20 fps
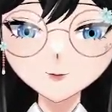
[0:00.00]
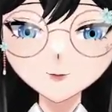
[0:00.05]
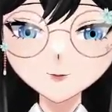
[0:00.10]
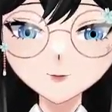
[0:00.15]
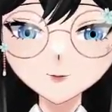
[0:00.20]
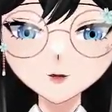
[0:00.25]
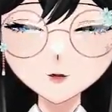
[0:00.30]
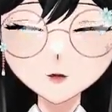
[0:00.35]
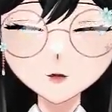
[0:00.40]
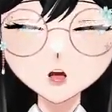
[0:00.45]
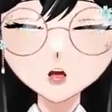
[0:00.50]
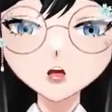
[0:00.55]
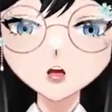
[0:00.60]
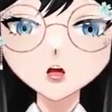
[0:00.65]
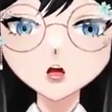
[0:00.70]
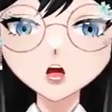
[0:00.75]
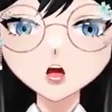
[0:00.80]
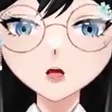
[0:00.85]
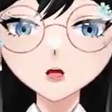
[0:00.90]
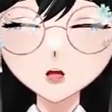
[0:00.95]
what they
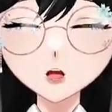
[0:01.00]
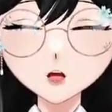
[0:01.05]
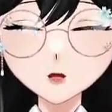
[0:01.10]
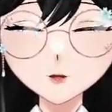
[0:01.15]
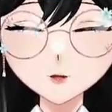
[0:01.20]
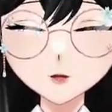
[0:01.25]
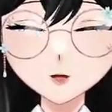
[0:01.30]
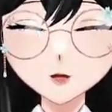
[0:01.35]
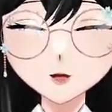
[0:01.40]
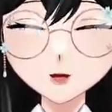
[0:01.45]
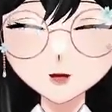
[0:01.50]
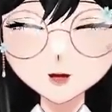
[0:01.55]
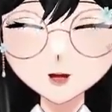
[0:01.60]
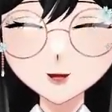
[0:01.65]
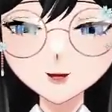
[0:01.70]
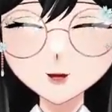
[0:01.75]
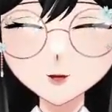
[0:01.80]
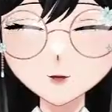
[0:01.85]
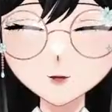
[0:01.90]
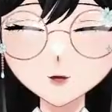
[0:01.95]
knocked out was the
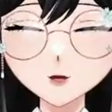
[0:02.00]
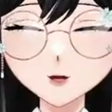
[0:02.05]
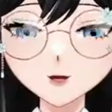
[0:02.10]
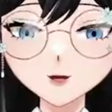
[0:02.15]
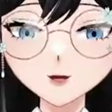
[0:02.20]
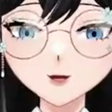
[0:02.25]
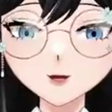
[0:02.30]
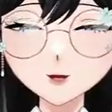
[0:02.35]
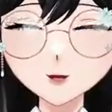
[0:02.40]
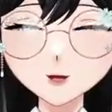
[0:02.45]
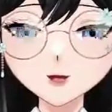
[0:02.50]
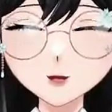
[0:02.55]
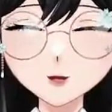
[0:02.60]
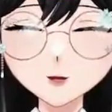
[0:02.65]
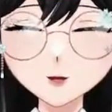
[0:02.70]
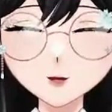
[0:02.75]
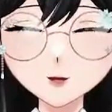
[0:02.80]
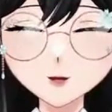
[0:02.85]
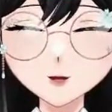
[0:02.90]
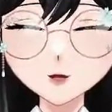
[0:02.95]

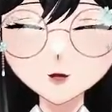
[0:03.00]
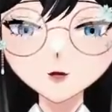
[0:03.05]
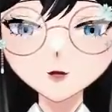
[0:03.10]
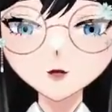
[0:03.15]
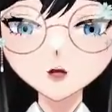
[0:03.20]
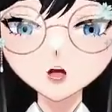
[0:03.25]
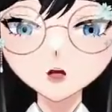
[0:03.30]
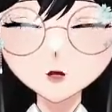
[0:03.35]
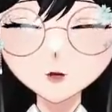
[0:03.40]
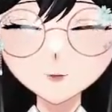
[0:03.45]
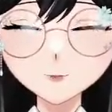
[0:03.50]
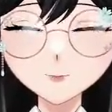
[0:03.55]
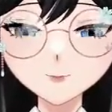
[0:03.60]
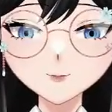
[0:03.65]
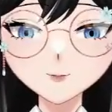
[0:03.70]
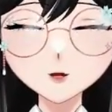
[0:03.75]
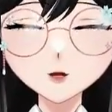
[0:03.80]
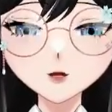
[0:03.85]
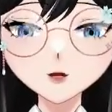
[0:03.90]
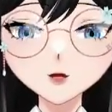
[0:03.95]
SPTLC gene,
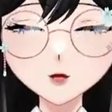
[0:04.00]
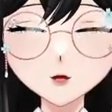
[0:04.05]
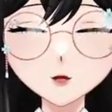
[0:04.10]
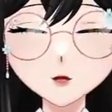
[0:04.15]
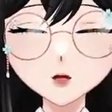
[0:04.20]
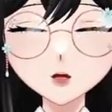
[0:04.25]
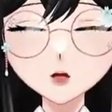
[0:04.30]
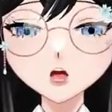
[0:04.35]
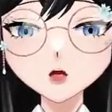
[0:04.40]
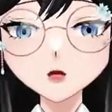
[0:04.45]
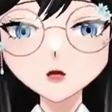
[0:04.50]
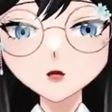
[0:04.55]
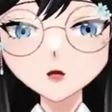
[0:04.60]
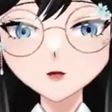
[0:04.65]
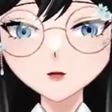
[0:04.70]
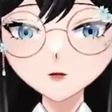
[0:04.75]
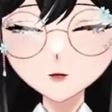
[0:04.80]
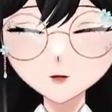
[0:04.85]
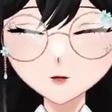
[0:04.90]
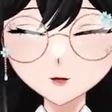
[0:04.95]
SPTLC
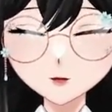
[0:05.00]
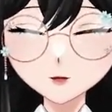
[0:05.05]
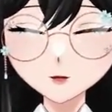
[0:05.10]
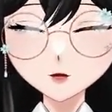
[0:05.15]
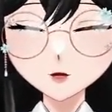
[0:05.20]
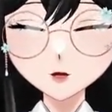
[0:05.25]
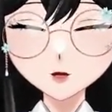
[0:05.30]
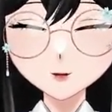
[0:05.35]
gene,